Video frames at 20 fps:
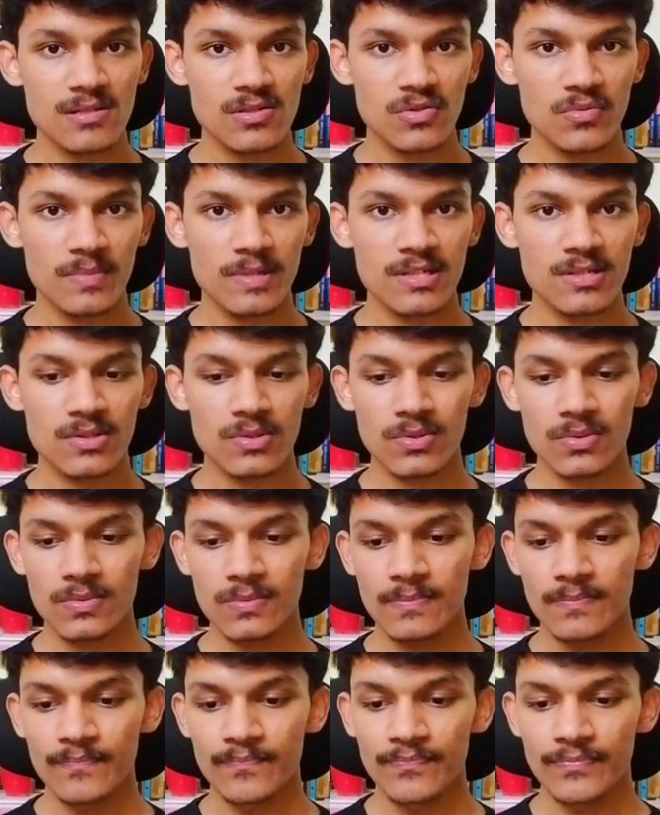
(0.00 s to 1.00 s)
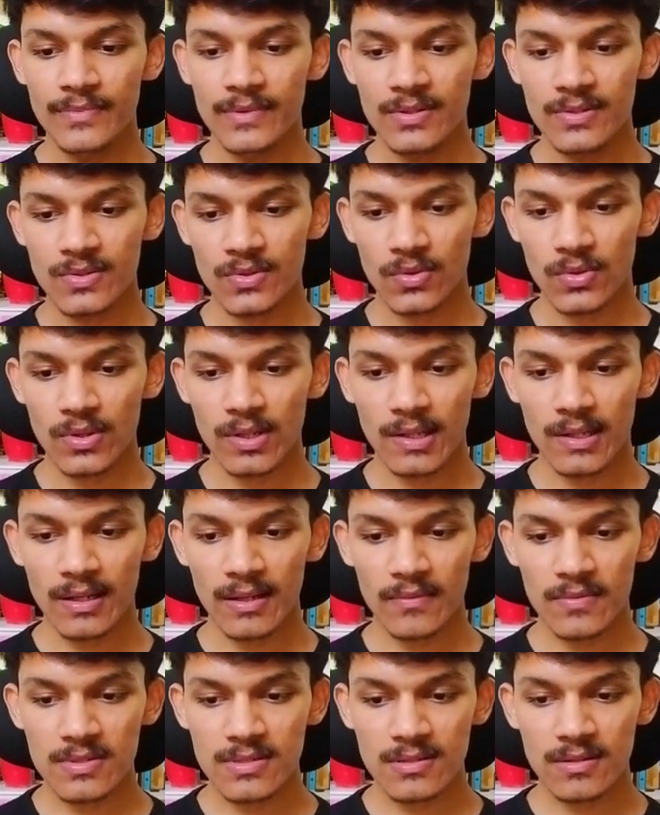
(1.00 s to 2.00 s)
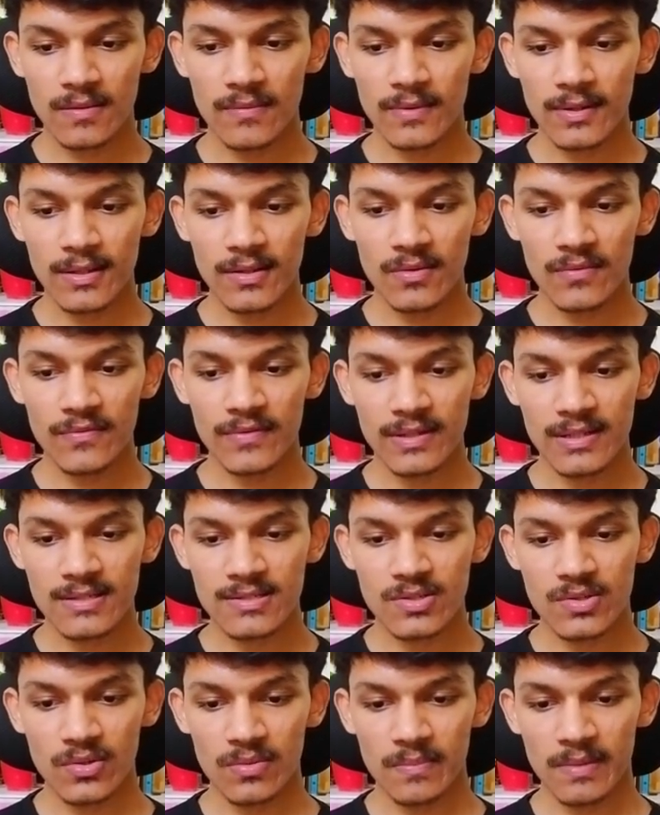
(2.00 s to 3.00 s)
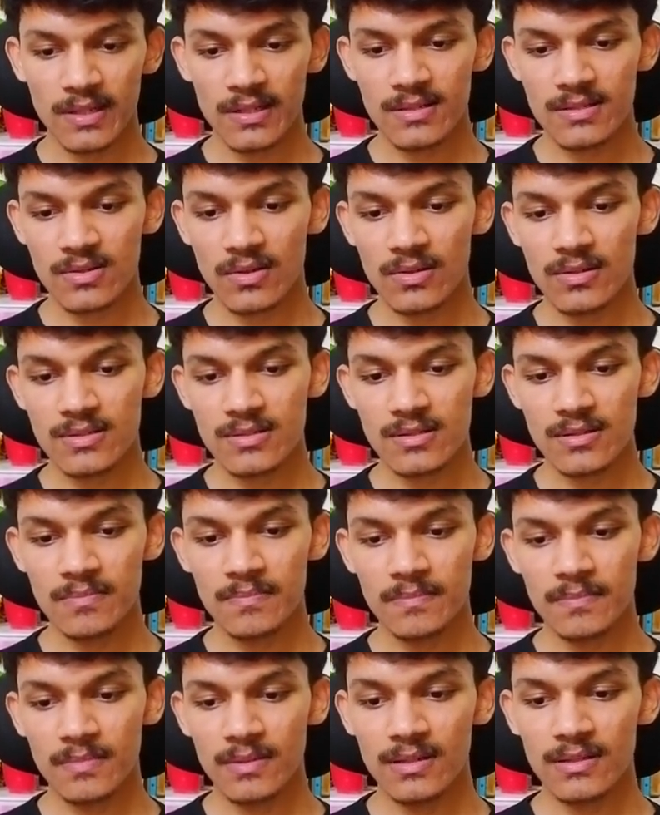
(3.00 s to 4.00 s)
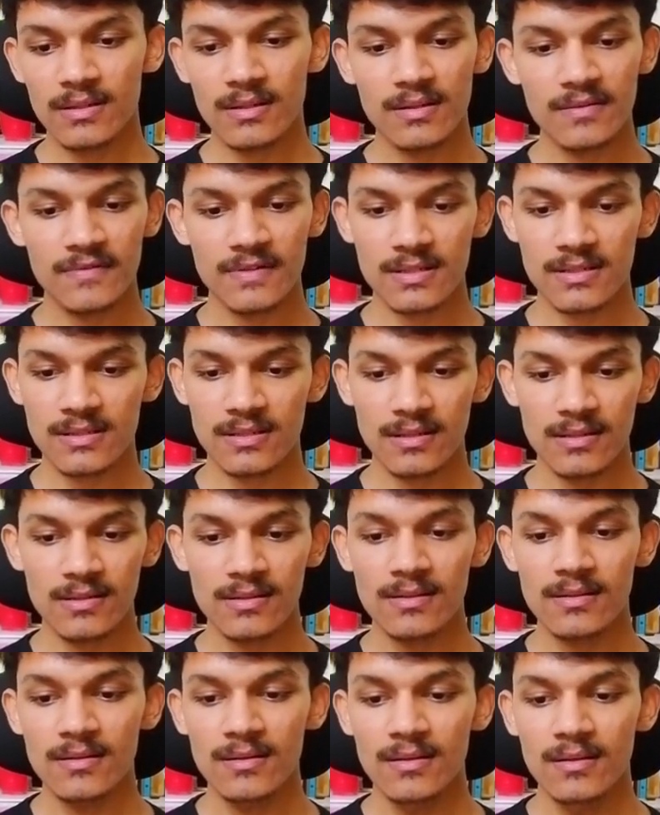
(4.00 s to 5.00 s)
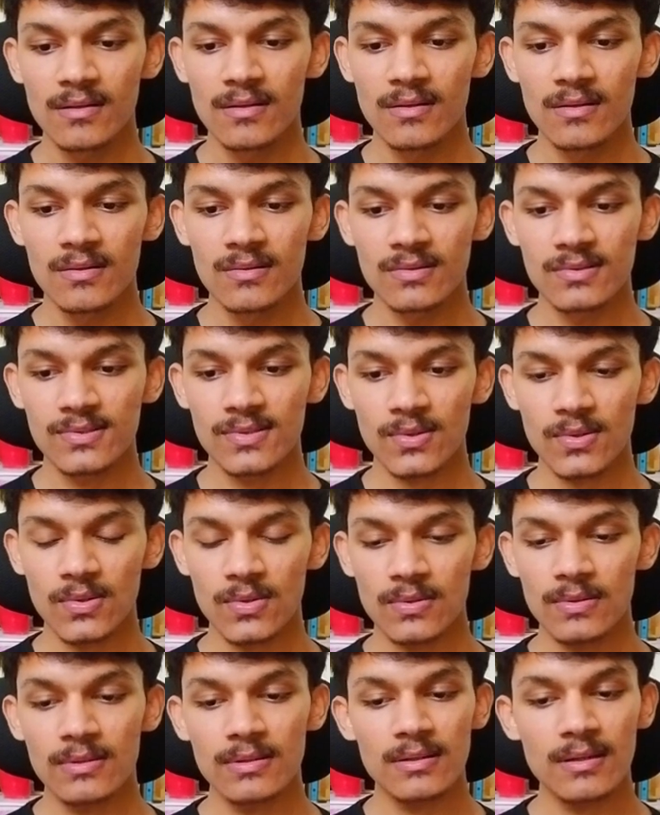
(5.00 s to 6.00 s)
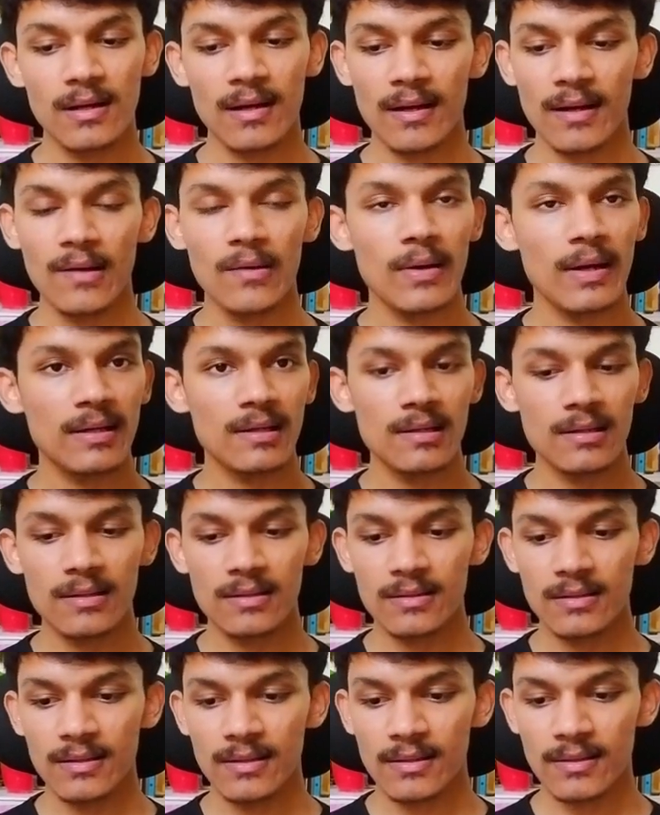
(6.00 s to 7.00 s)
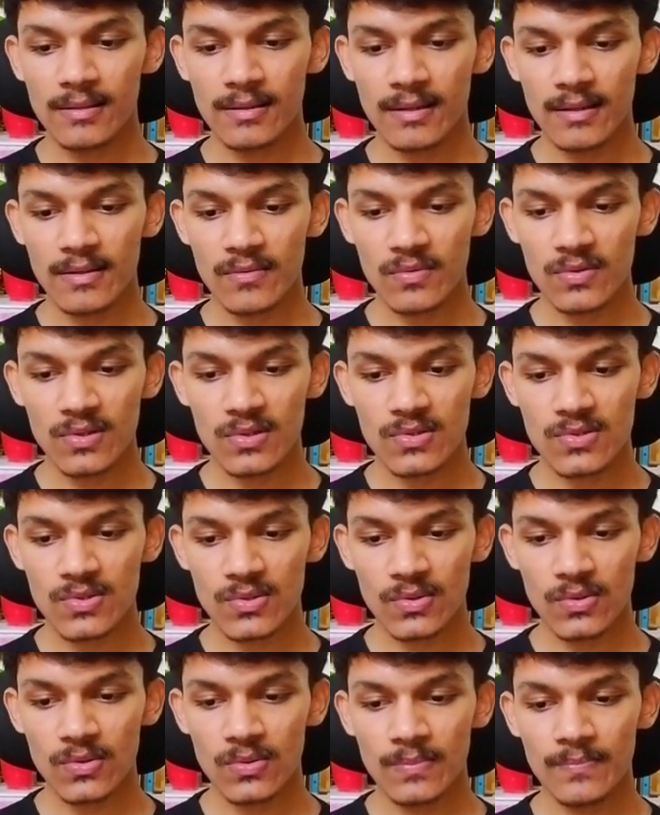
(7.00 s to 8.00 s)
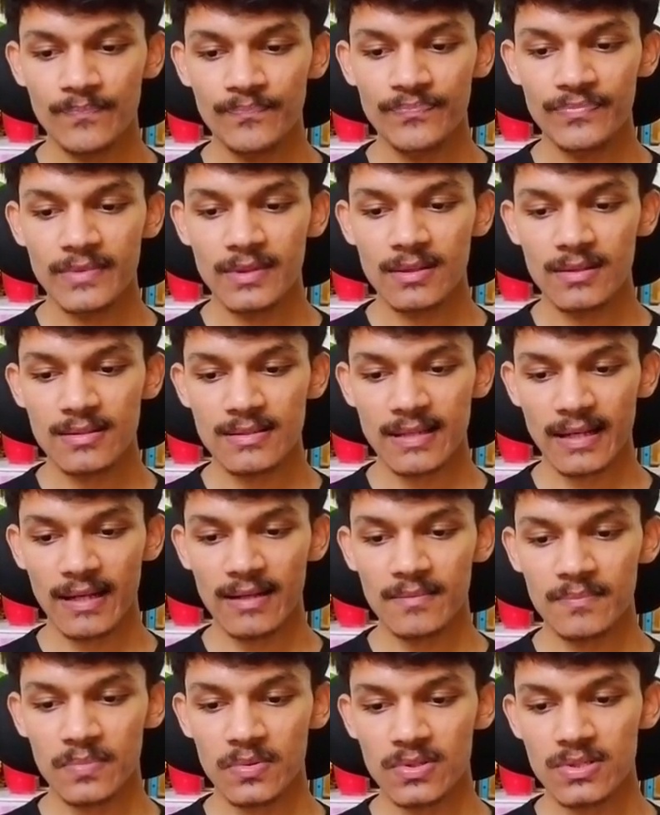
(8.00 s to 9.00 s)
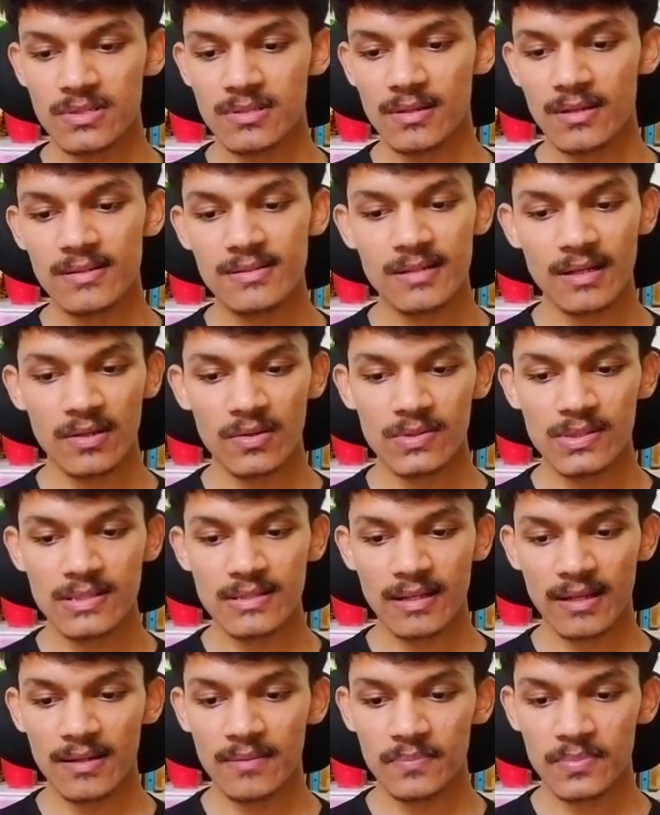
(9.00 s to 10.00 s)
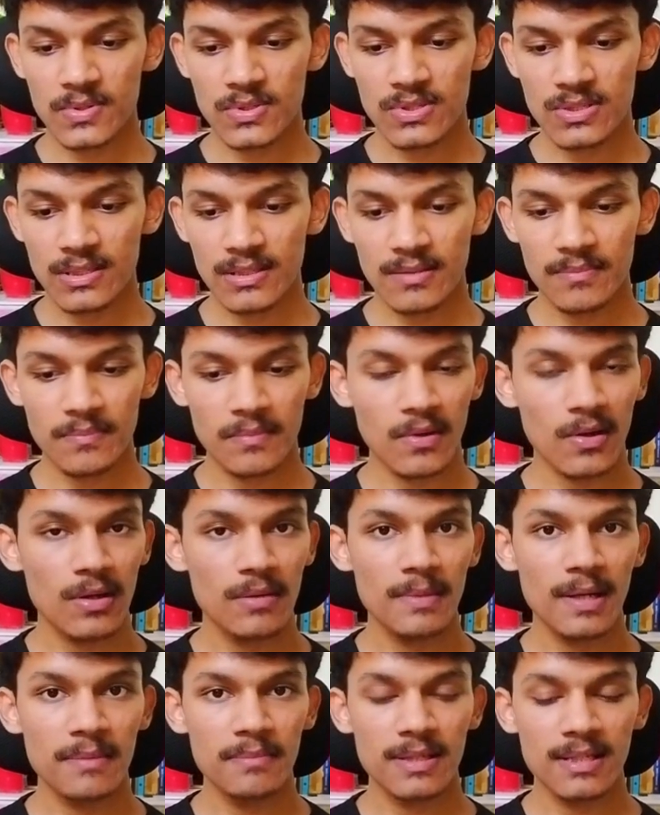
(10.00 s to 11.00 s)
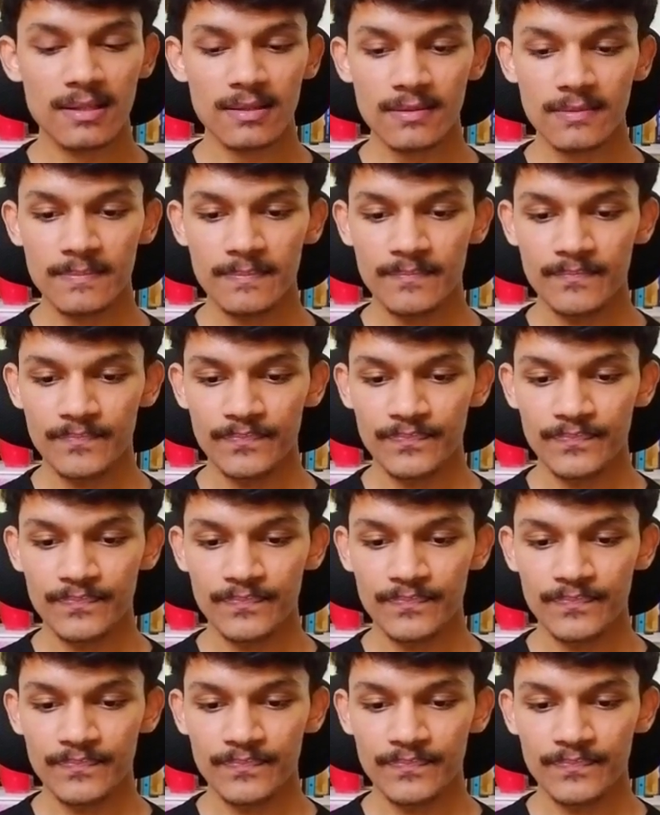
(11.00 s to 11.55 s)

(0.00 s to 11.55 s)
achievements too. So I was the awardee of Institute Merit Scholarship in the first year. So I have entered it here, and I was also the second position. I secured the second position in ball badminton.